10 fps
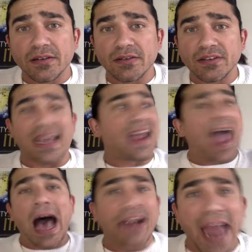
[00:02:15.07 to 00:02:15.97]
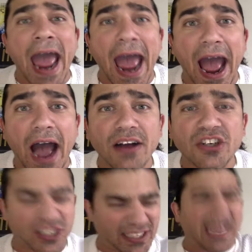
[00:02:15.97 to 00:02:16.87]
Say, hell yeah!
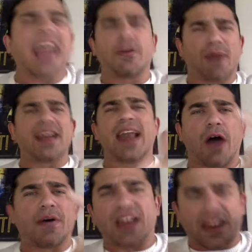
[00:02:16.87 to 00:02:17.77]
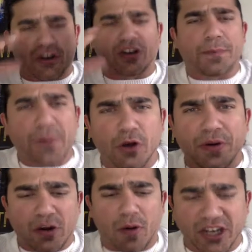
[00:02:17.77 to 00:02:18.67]
Just say it right now at, your computer when
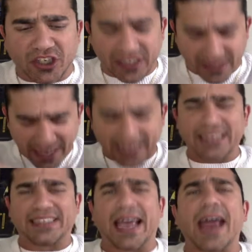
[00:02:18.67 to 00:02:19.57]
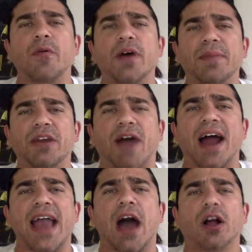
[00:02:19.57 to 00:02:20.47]
you're watching this. Say it with me right
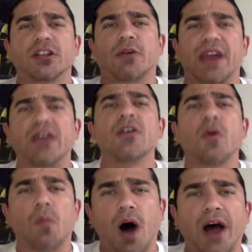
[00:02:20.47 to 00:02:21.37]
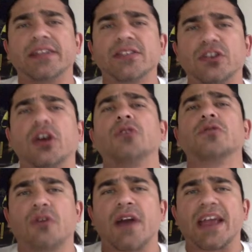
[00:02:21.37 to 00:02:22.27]
now on three. One, two,
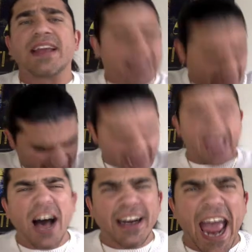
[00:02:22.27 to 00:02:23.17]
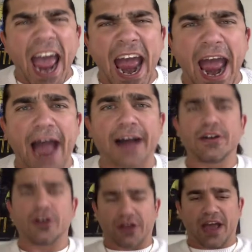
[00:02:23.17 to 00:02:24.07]
three. Hell yeah!
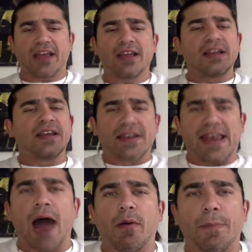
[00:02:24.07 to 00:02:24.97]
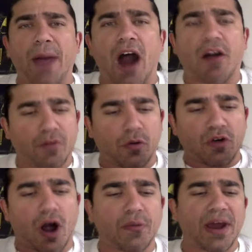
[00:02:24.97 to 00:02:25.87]
Okay? Now we're powerful.
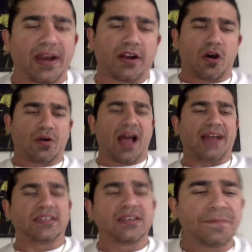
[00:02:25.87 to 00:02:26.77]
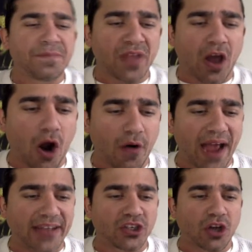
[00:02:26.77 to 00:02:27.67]
We're all ready to go, guys. All
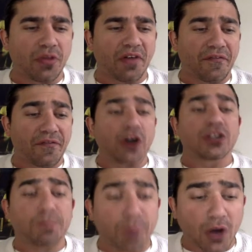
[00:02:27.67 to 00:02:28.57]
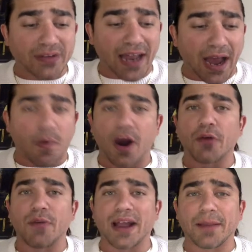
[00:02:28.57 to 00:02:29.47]
right, so the first book that I want to
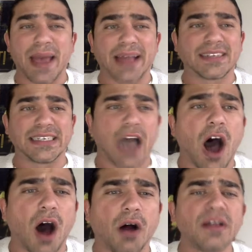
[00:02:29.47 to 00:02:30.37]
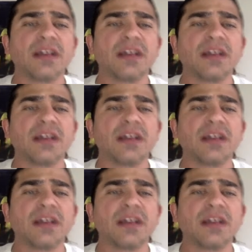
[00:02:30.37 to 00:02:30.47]
recommend to y'all